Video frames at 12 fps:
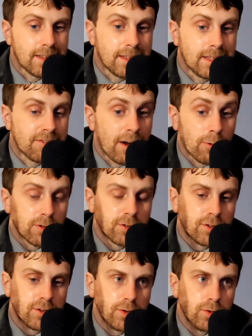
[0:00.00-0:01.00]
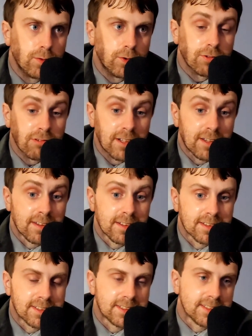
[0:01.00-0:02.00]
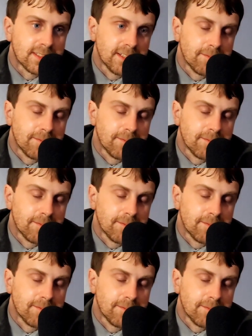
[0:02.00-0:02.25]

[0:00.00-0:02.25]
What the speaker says: if I were to drink this,